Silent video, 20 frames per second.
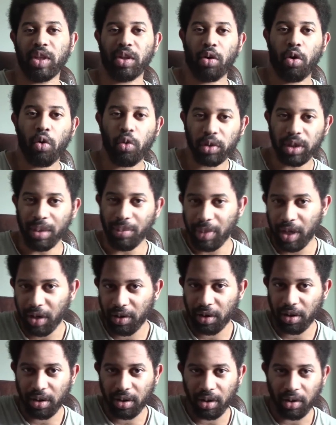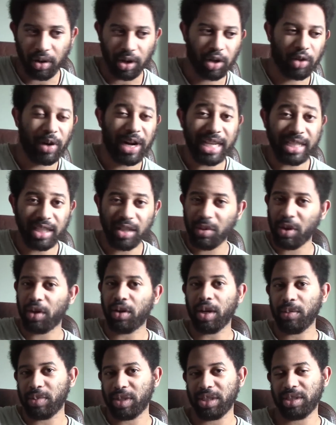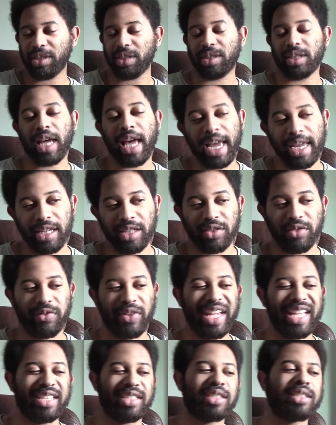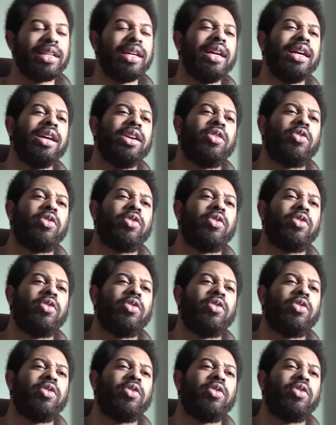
hold a mirror, or a crazy mirror, up to society's face,